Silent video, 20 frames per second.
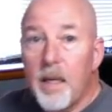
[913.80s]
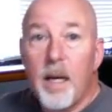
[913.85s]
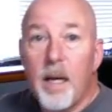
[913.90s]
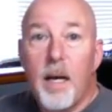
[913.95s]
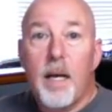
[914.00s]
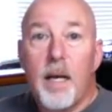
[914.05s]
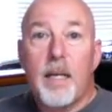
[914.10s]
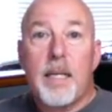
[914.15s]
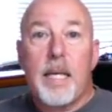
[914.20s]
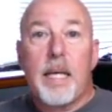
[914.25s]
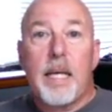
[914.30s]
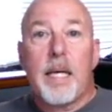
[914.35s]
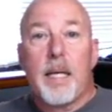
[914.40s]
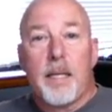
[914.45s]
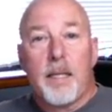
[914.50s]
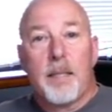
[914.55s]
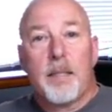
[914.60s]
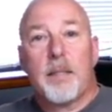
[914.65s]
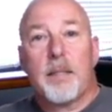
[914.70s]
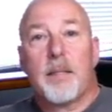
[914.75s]

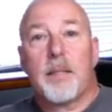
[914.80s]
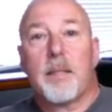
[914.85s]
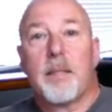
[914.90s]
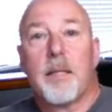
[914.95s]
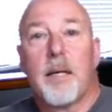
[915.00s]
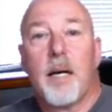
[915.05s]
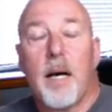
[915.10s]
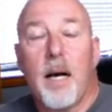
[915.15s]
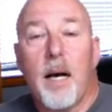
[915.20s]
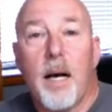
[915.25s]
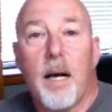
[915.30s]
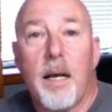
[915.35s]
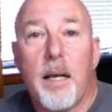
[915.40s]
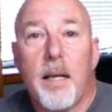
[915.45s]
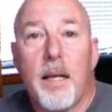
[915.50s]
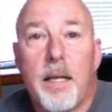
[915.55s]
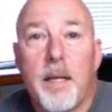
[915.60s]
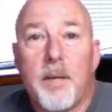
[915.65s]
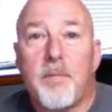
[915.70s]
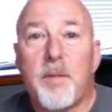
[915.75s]
Again,
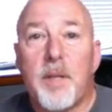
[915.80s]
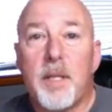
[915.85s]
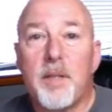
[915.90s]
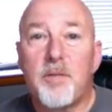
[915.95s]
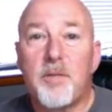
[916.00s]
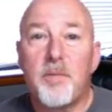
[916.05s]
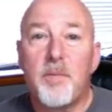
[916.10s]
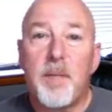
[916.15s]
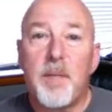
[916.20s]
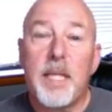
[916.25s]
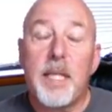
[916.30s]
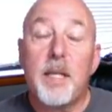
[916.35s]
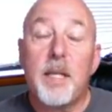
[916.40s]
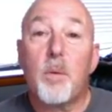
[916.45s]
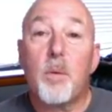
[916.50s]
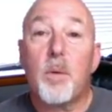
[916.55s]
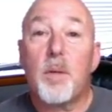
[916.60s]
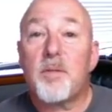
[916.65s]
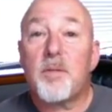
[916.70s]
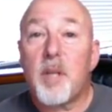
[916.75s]
if this
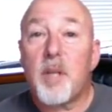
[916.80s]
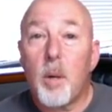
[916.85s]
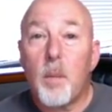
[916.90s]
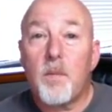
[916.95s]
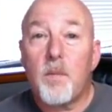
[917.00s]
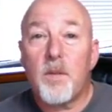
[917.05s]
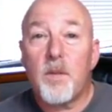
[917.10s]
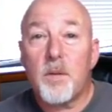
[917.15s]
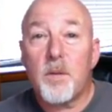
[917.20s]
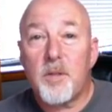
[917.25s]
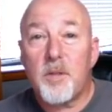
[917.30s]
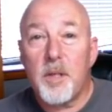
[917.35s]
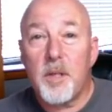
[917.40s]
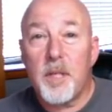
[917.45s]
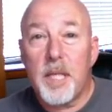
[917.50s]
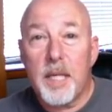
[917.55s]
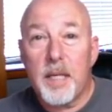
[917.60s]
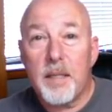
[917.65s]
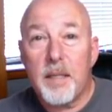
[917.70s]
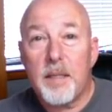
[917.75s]
video was helpful to
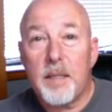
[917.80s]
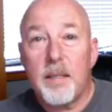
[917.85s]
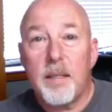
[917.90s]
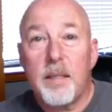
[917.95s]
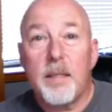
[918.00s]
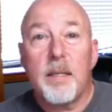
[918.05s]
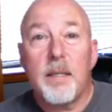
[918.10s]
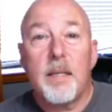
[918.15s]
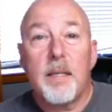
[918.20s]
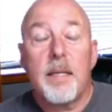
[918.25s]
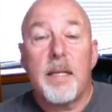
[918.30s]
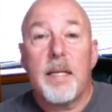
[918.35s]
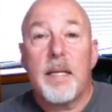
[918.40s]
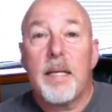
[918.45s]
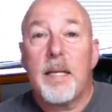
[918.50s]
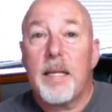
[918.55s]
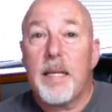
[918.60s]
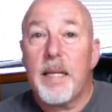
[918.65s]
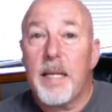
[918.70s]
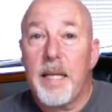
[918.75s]
you,
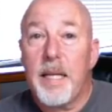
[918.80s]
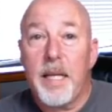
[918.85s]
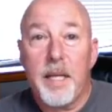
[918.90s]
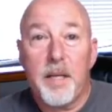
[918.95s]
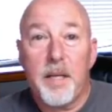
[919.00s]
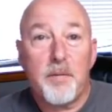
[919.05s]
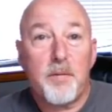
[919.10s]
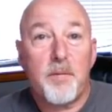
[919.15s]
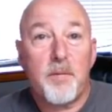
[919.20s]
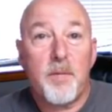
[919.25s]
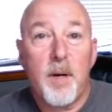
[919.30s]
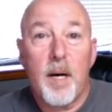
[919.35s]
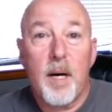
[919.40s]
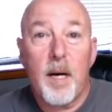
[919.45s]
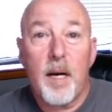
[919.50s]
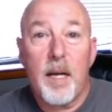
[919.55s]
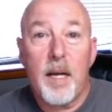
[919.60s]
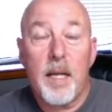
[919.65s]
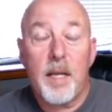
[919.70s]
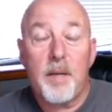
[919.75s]

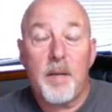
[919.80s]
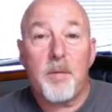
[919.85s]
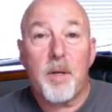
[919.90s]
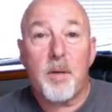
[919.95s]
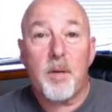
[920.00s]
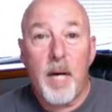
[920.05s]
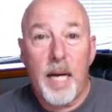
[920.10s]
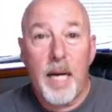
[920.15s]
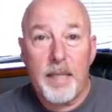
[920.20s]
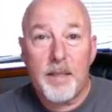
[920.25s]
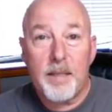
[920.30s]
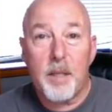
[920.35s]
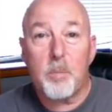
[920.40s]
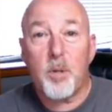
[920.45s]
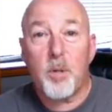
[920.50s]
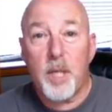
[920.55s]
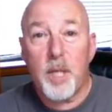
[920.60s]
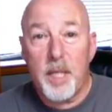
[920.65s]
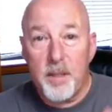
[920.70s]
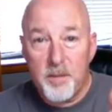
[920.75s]
if you liked it,
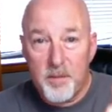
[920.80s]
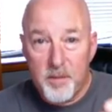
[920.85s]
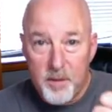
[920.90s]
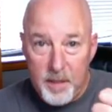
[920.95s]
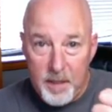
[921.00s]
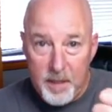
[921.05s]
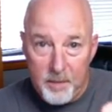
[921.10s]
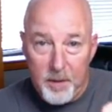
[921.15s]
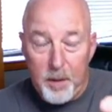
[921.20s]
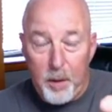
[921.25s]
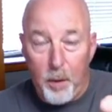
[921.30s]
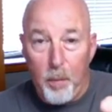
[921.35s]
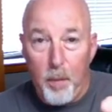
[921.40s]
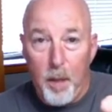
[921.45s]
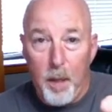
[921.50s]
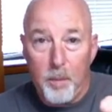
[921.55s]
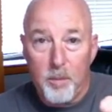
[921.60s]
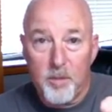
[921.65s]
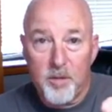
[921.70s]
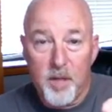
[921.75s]
please give it the
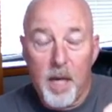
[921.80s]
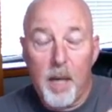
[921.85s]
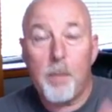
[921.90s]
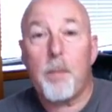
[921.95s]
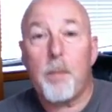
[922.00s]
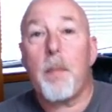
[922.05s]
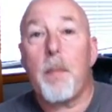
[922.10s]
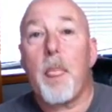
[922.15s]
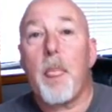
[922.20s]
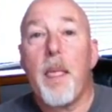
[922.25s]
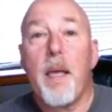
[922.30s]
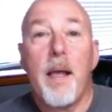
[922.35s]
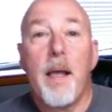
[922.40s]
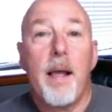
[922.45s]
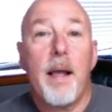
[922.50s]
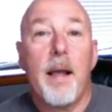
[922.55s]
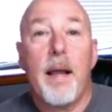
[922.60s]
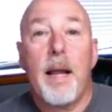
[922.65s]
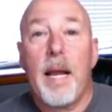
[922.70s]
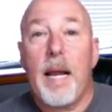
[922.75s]
thumbs up.
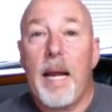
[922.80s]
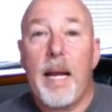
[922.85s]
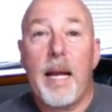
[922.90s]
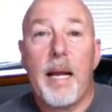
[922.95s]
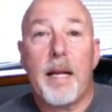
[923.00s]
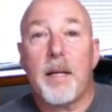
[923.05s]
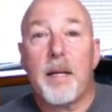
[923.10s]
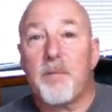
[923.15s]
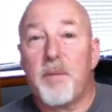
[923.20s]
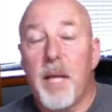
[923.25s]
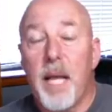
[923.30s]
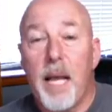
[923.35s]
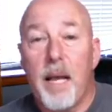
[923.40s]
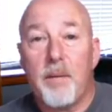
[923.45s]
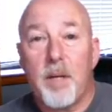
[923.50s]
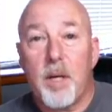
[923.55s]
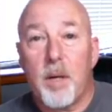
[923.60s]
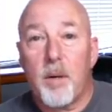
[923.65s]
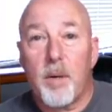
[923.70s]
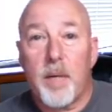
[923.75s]
And if you
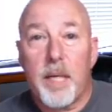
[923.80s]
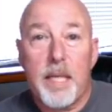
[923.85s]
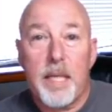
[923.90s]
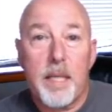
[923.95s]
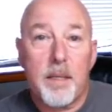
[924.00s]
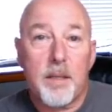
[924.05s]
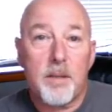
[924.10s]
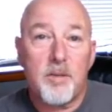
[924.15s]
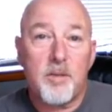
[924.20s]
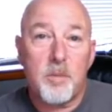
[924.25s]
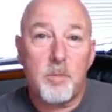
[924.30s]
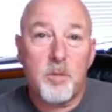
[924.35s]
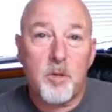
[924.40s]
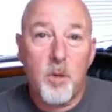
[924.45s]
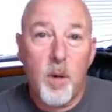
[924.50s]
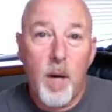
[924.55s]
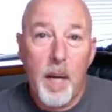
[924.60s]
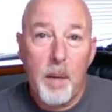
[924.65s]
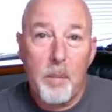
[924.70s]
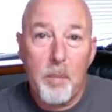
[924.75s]
haven't already hit the
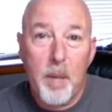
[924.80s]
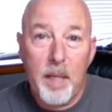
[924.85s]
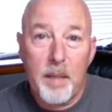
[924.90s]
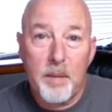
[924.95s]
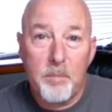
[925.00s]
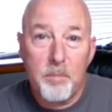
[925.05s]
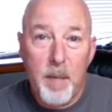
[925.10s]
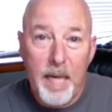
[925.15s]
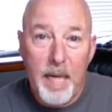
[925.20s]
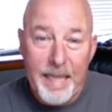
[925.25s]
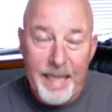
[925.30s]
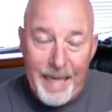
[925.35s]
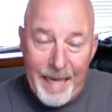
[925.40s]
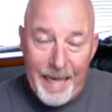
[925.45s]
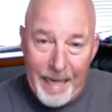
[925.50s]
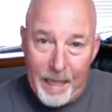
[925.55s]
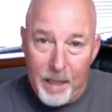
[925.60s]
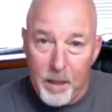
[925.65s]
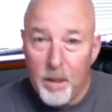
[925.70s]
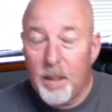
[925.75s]
subscribe button by
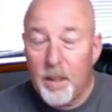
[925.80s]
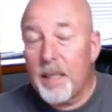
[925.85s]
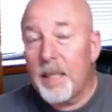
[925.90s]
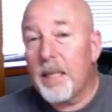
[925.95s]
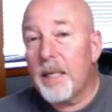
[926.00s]
now,